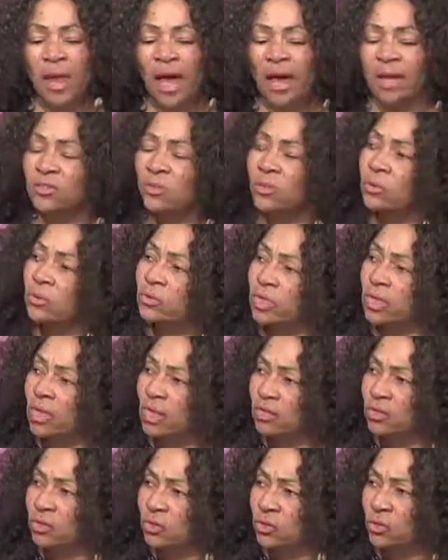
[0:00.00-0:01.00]
black schools and
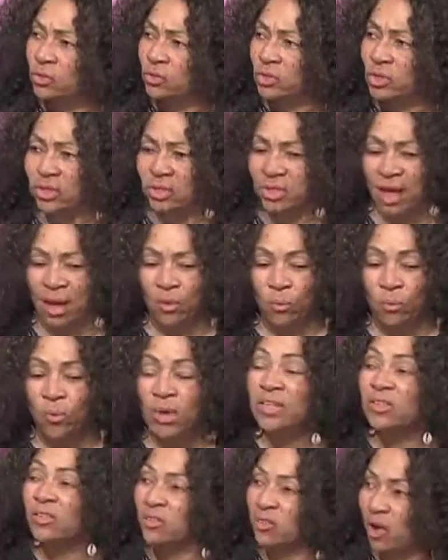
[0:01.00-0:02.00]
institutions that
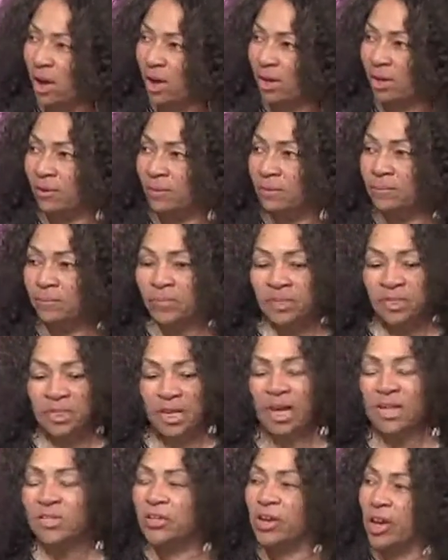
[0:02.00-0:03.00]
we started to
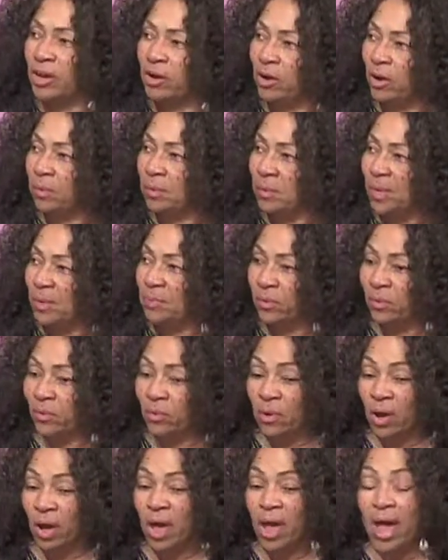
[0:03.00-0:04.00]
educate our
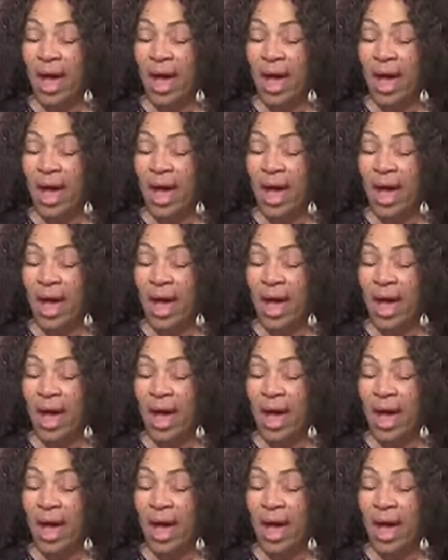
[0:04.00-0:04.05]
people